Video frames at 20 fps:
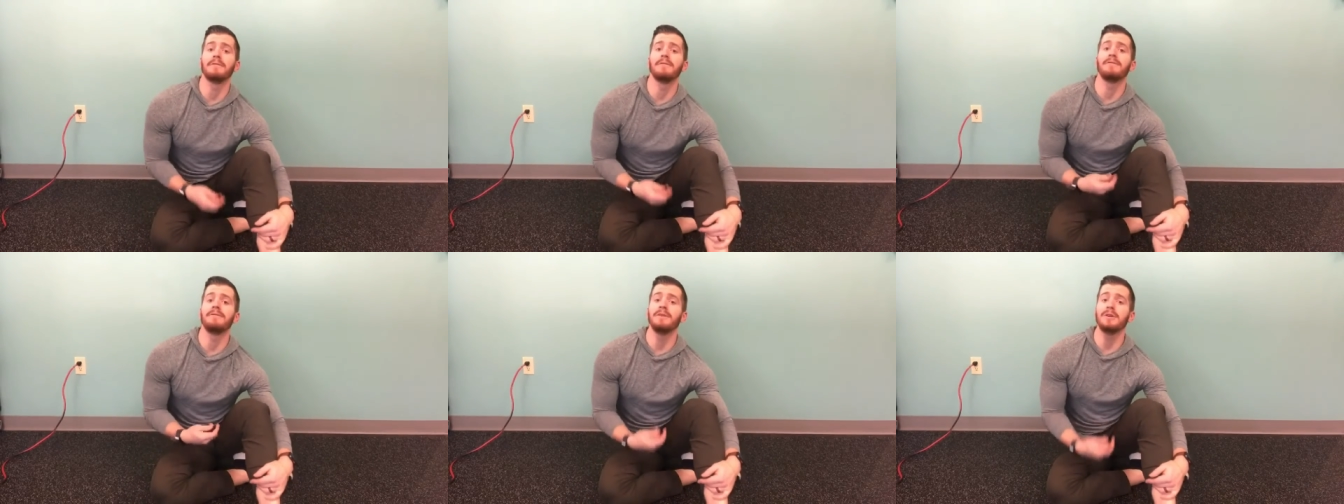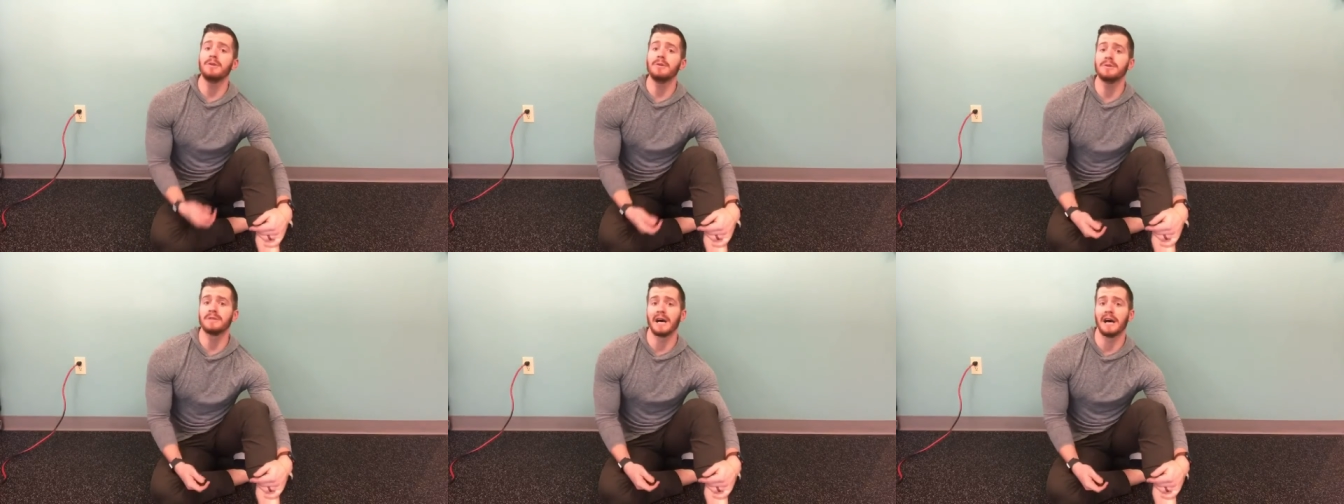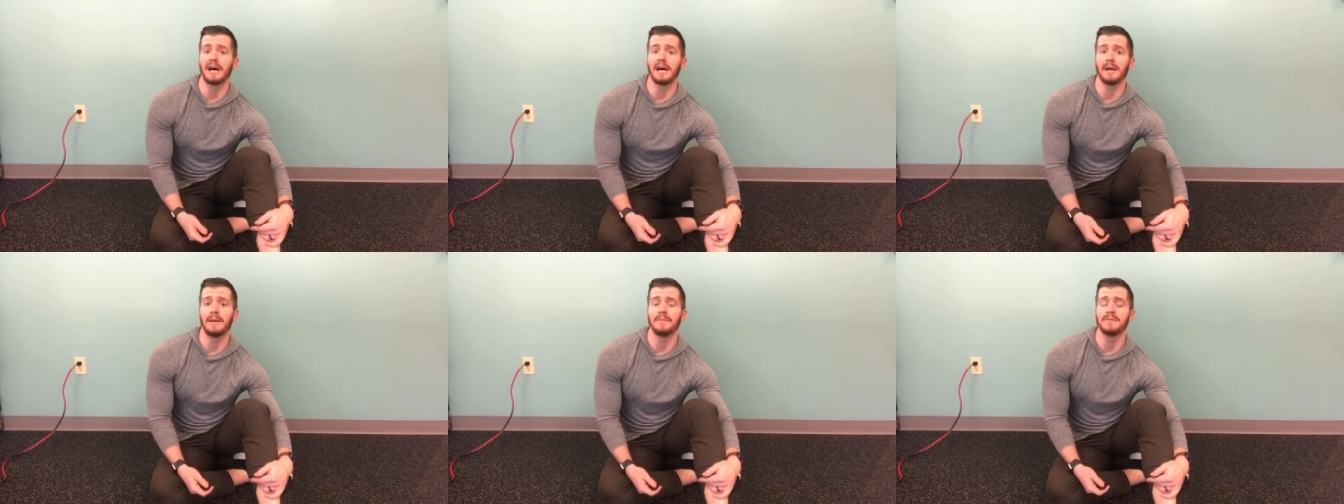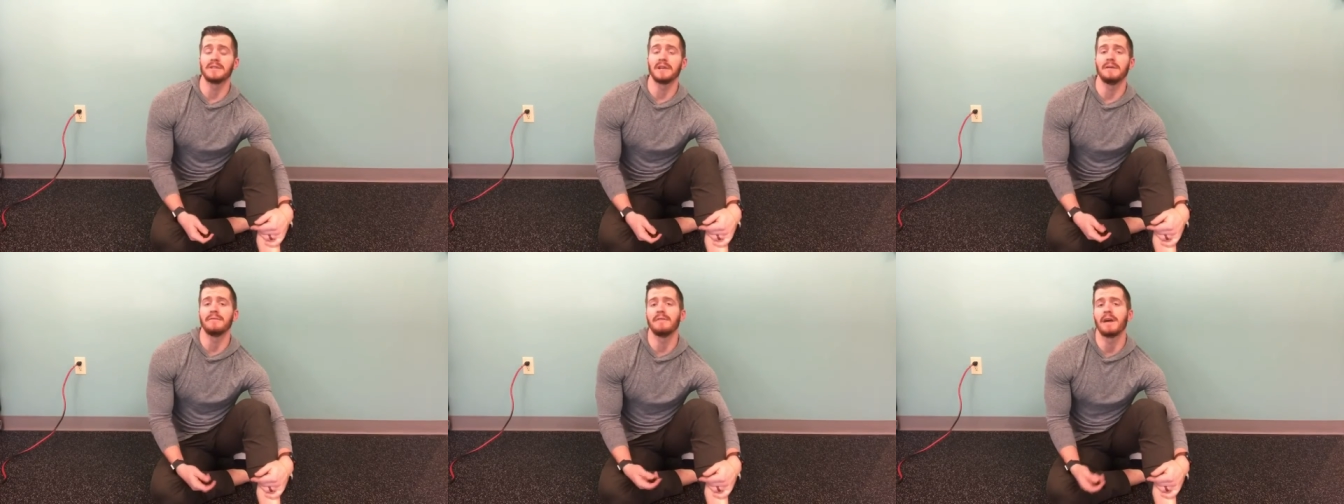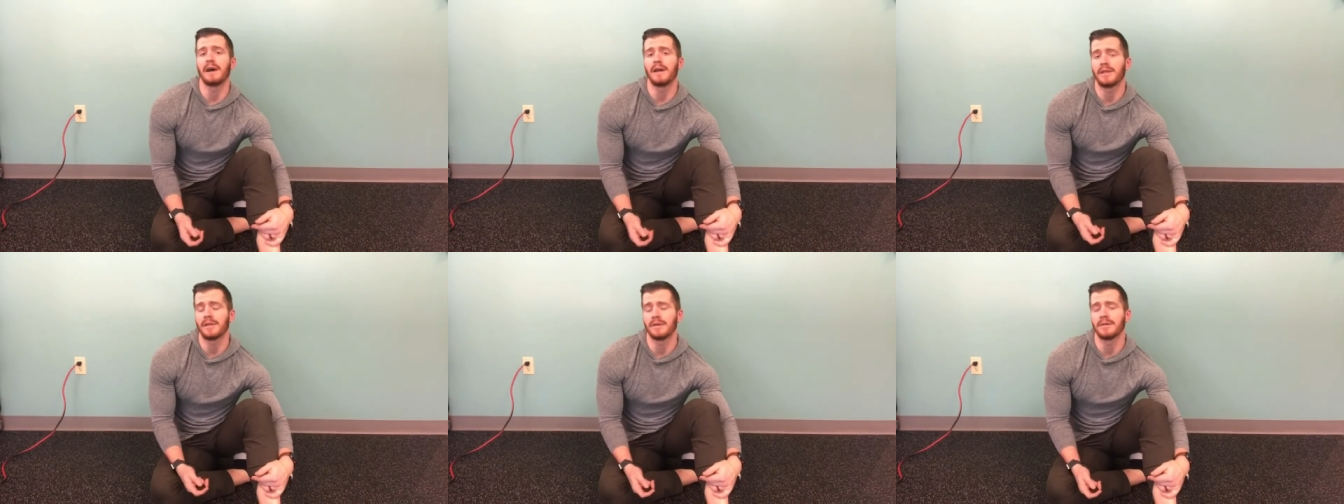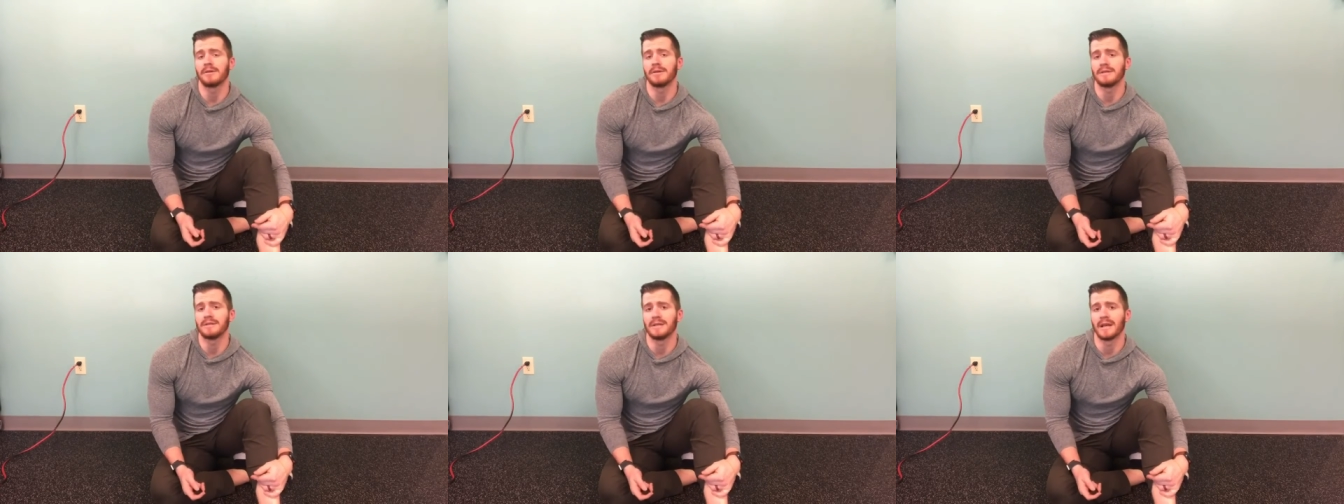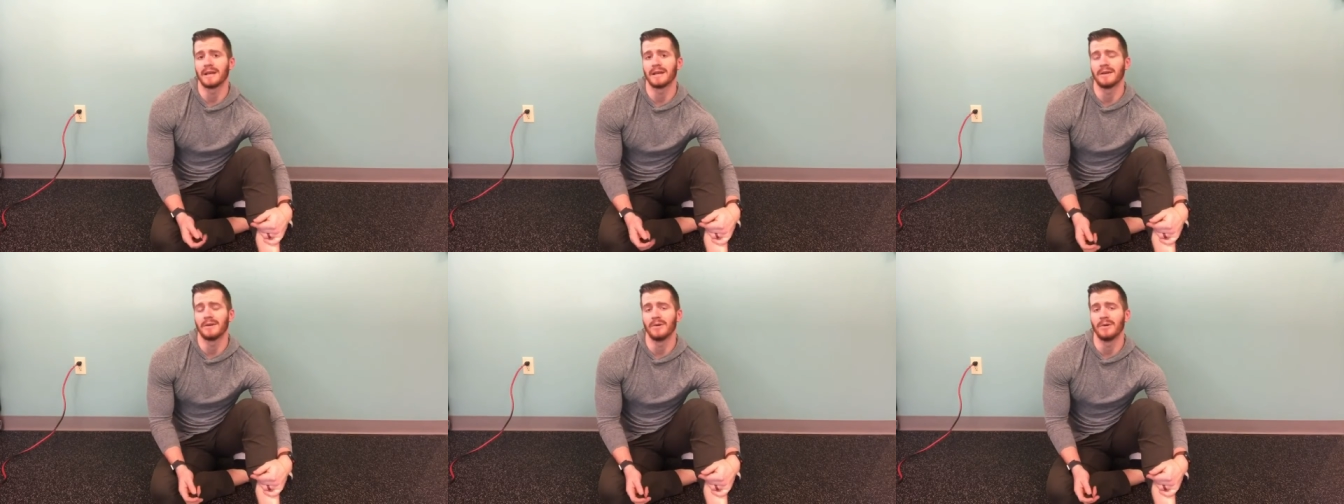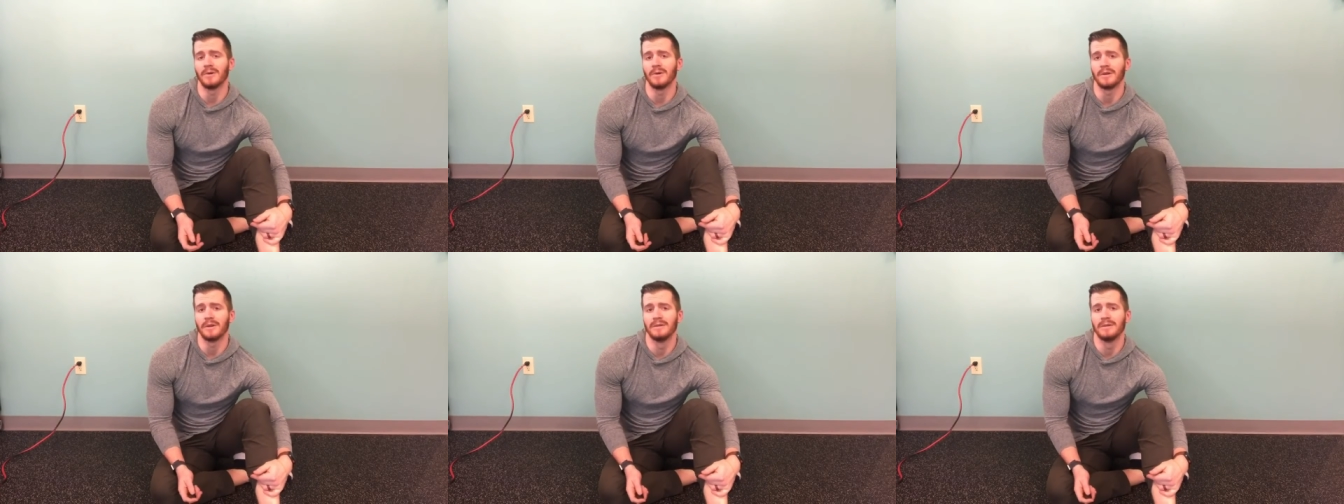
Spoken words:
few times of that 30-second hold.